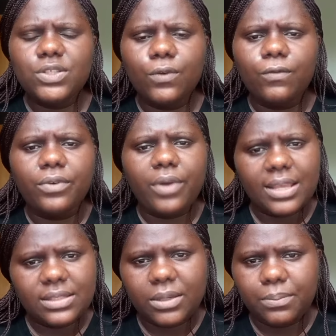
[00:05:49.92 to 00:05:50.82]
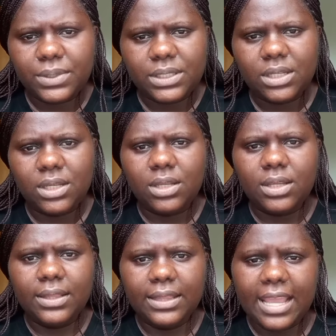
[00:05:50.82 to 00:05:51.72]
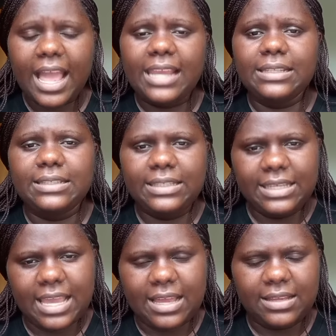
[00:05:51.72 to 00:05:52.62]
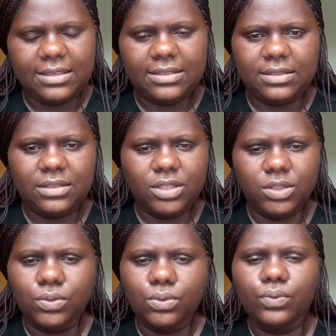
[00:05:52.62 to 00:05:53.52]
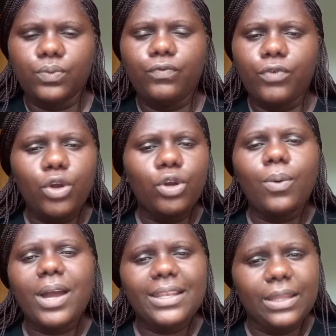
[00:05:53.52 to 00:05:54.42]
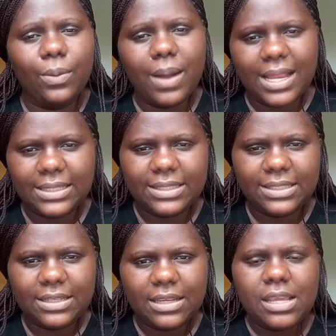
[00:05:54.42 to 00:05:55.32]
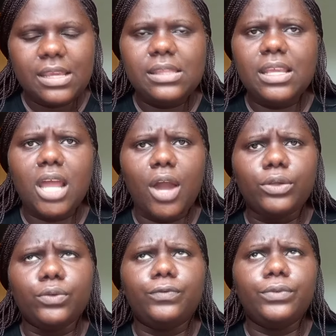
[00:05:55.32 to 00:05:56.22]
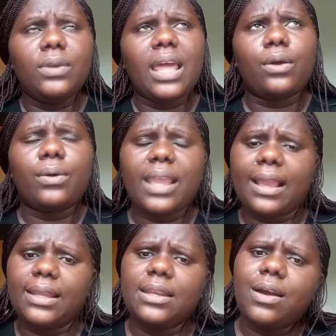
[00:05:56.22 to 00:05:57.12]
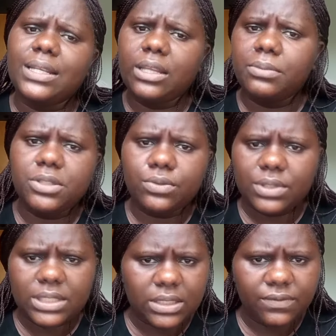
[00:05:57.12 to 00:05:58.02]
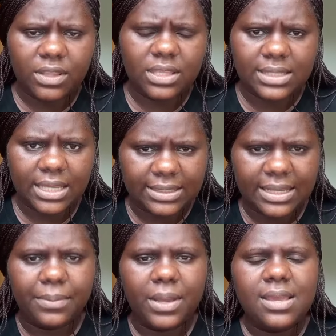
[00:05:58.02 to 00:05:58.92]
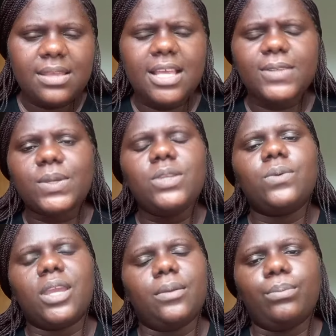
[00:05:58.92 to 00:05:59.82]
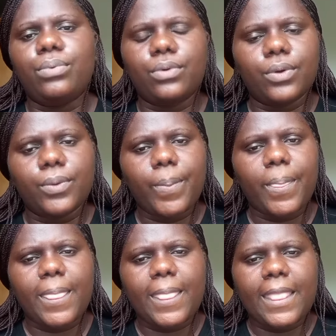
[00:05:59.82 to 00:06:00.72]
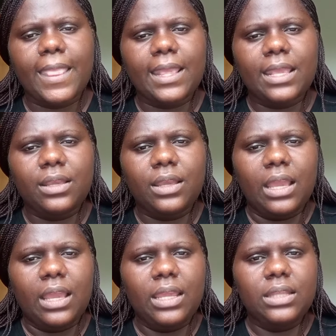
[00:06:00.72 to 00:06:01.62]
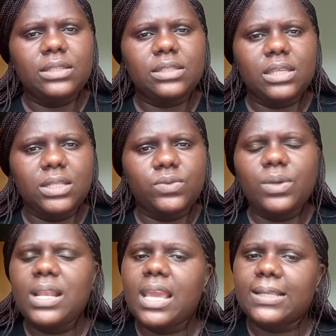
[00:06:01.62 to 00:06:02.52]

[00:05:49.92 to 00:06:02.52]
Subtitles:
you've grasped the idea, you follow what they want, then now you feel like, okay, I can now attempt to sit for this exam. That's when you can book. It's really